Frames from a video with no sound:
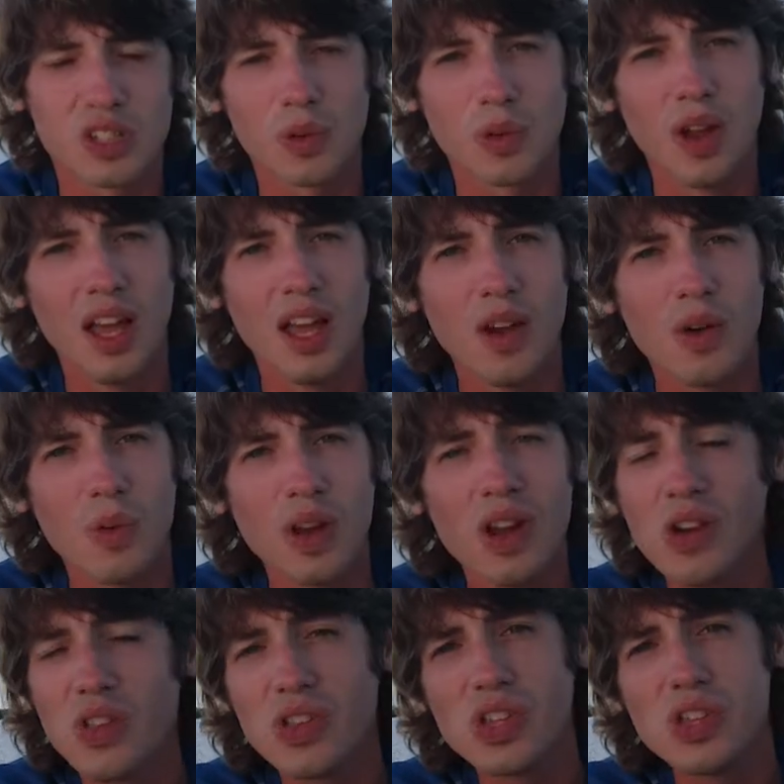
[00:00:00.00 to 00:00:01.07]
So
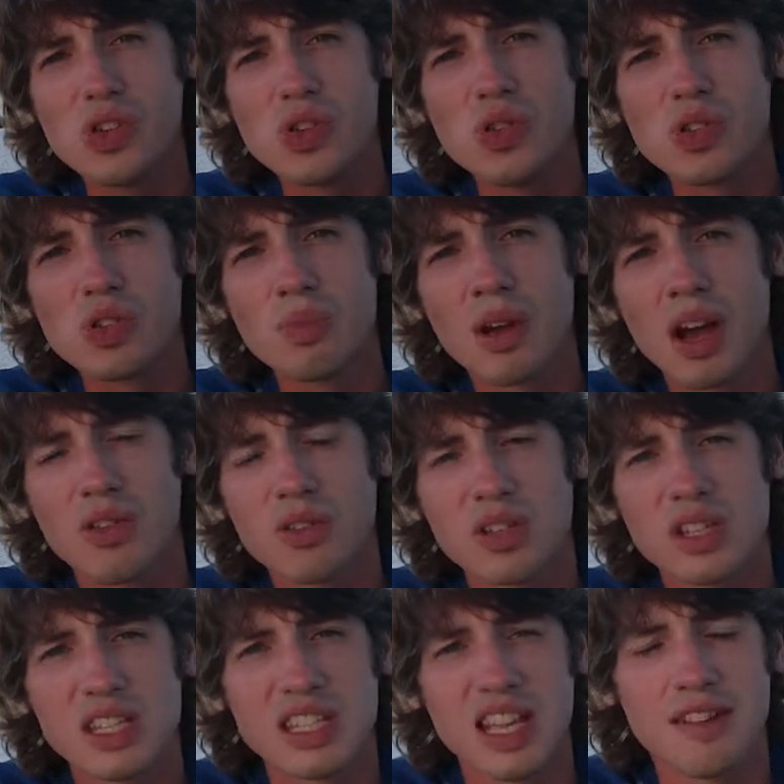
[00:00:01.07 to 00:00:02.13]
we only use about
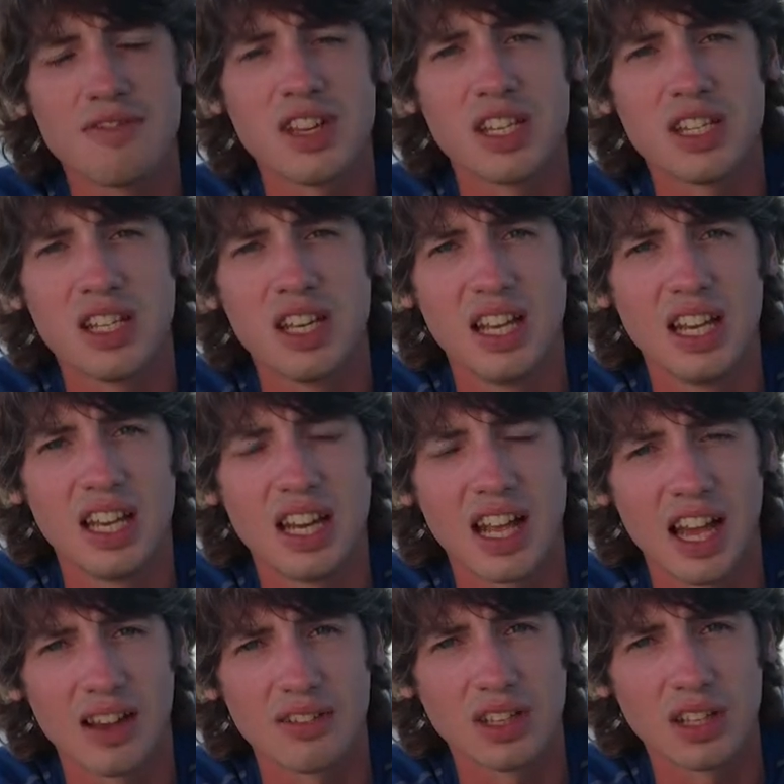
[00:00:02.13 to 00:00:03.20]

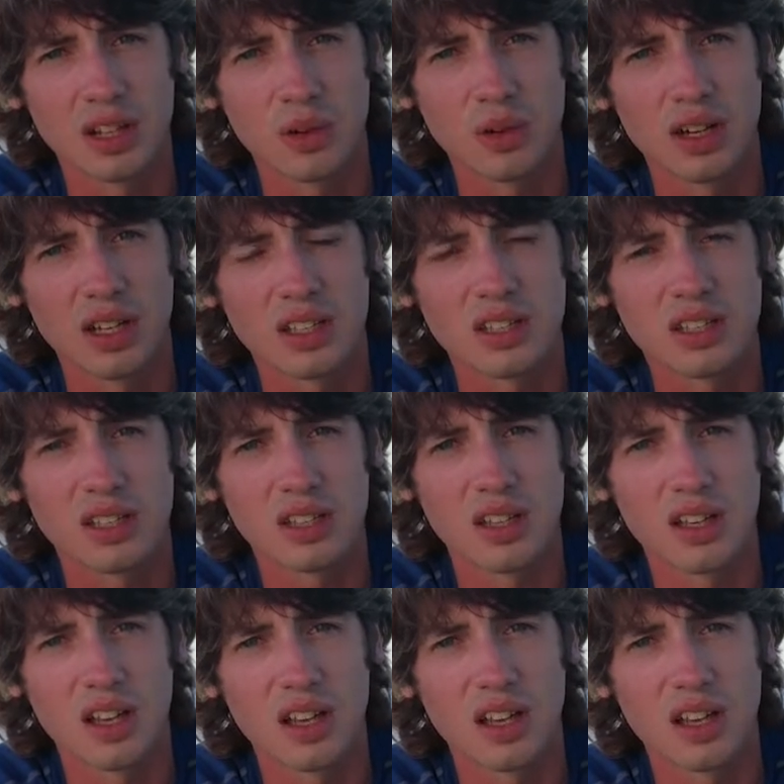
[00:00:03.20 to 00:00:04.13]
7.5 kilowatts